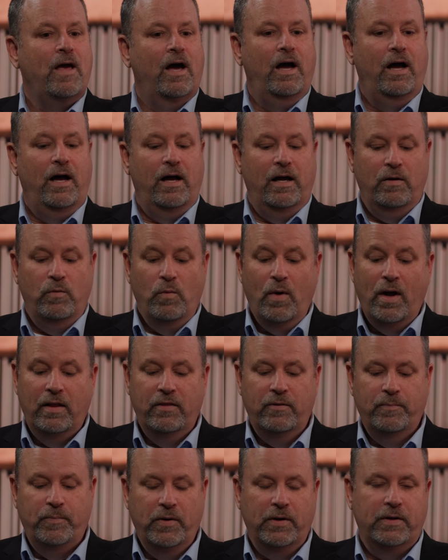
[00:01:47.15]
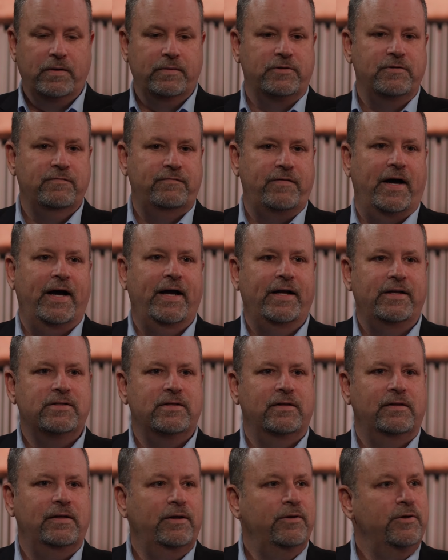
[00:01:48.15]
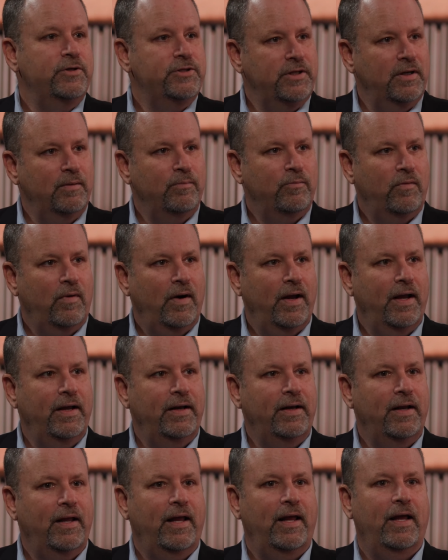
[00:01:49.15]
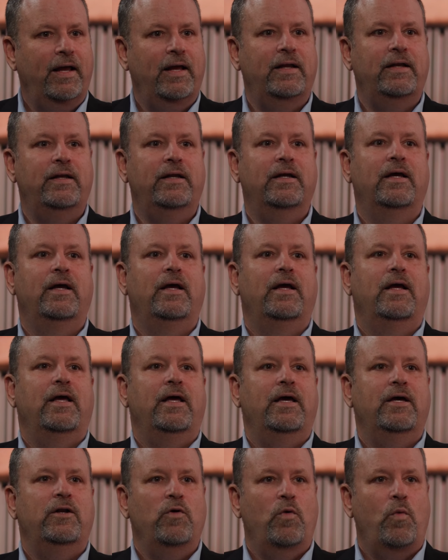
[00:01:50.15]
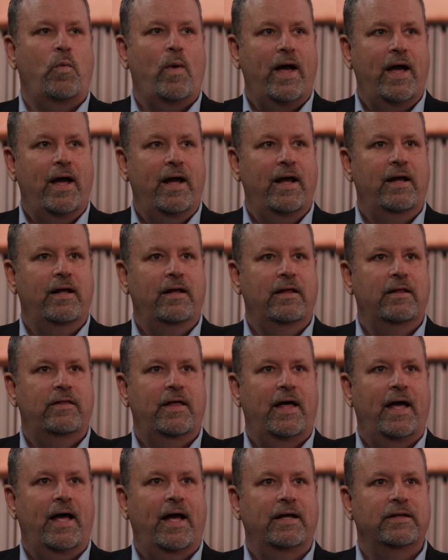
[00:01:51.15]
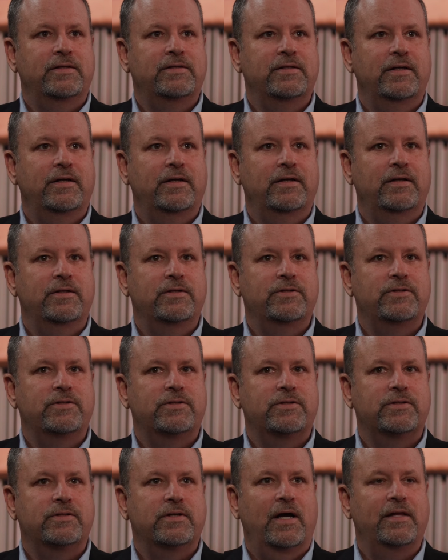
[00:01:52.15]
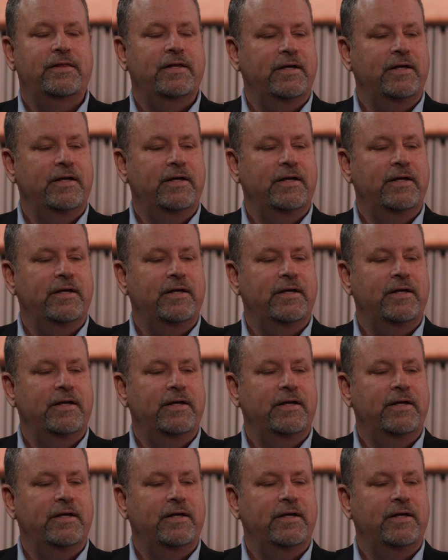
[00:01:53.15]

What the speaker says: Well, the book defines leadership, right? And in a way that is, I